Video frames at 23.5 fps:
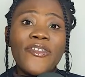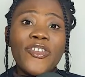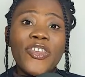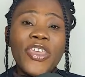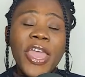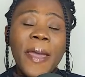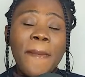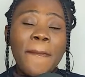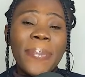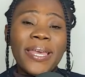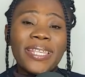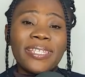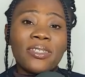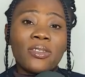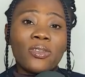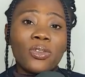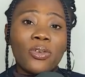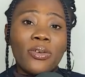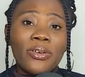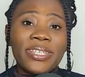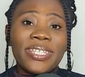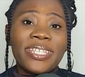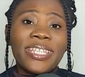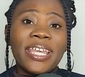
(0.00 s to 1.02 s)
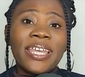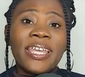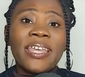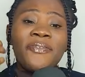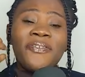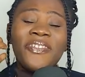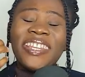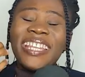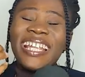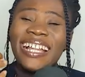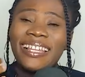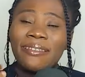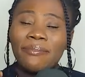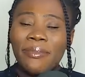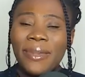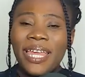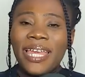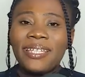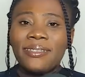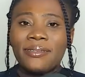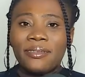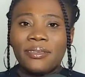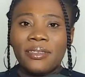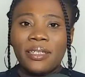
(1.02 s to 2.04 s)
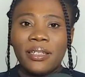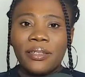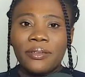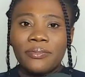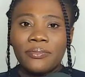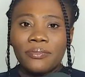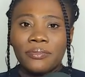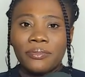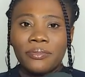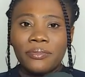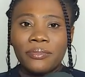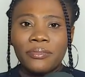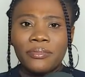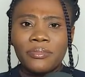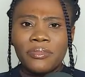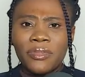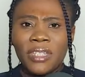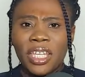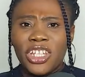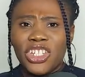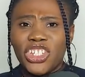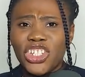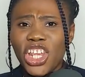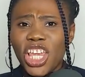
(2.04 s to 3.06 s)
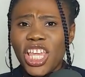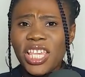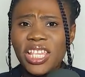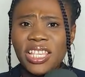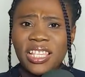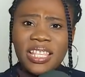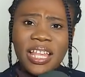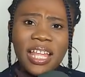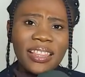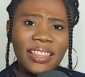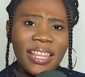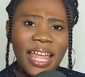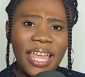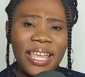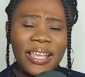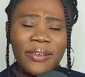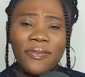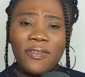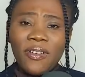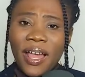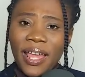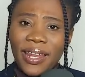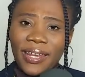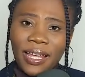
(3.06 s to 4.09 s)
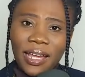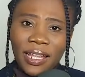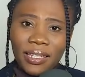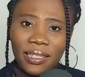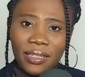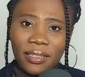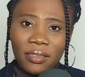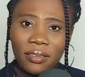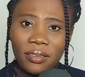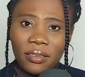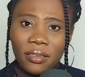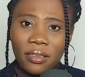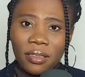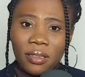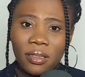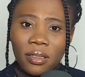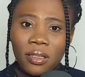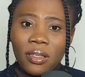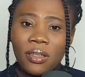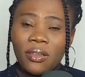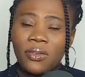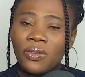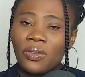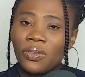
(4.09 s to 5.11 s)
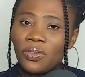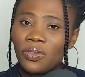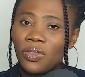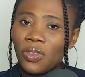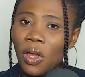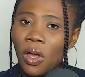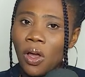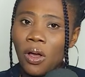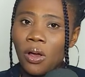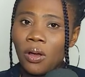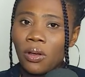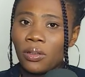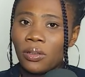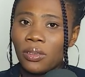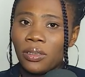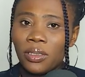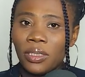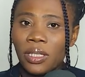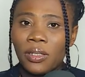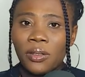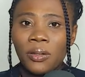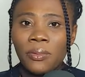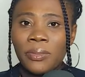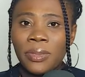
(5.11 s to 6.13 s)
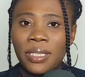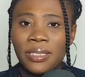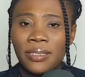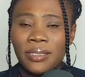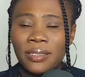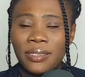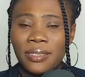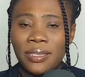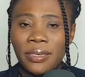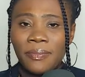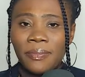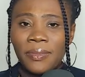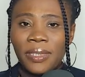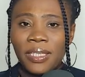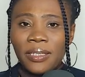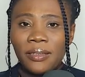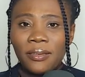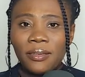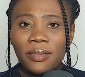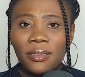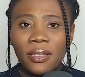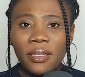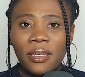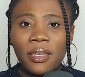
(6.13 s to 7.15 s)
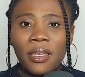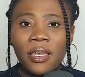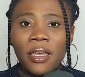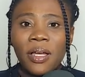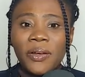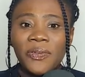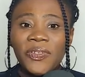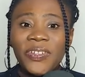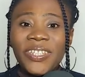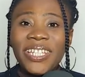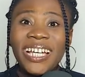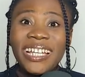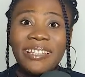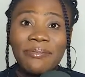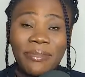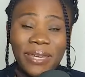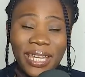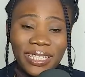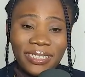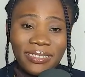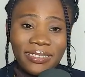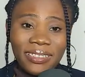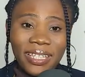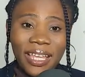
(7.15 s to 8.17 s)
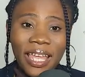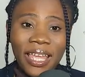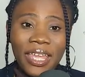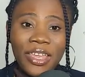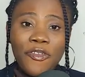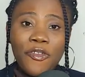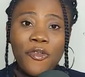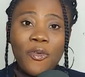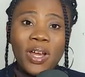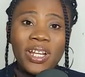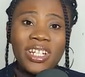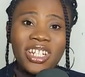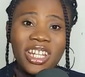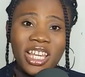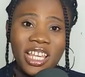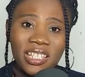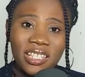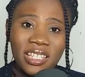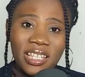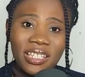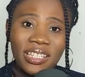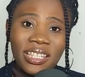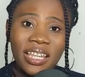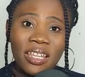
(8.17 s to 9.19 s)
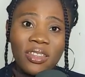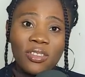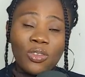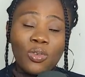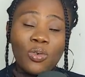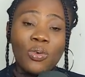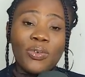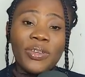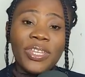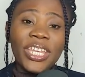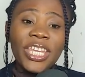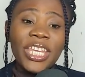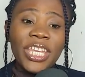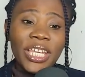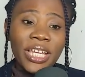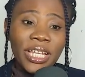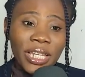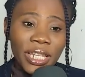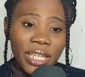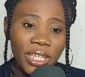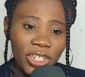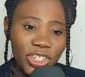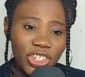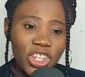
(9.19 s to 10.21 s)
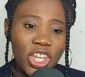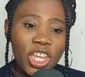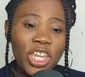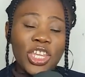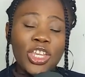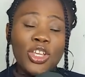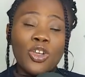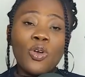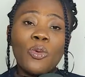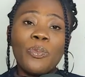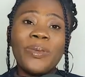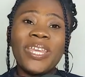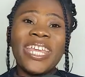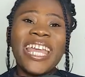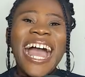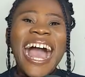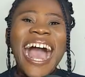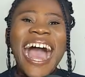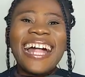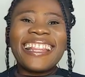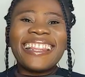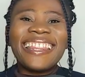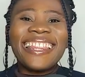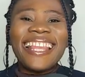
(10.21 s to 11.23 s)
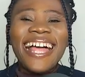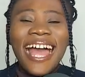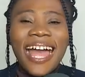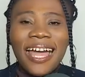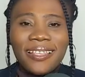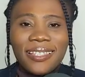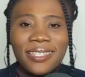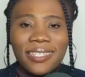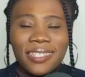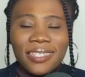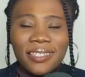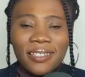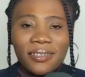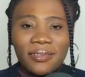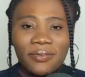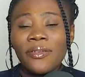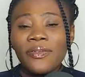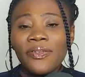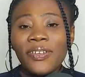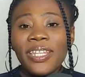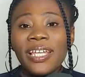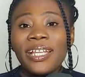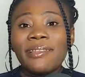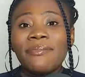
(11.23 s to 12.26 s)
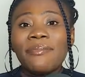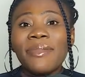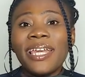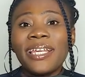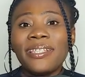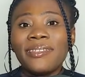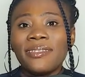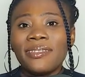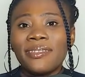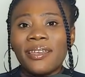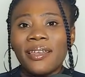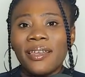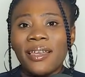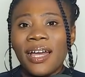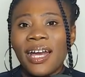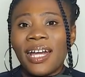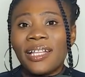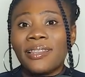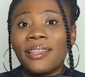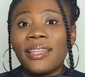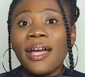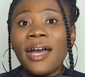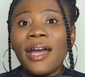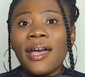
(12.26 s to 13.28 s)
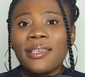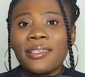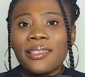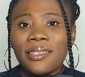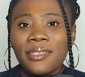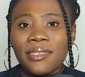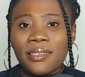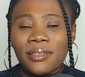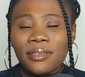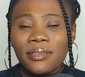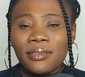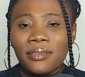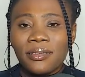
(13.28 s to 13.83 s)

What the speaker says: you hear person talk say finalmente, it sound like finally. No, they don't mean the same thing. Finalmente, if you want to translate them to English, it go be at last. Finalmente, at last.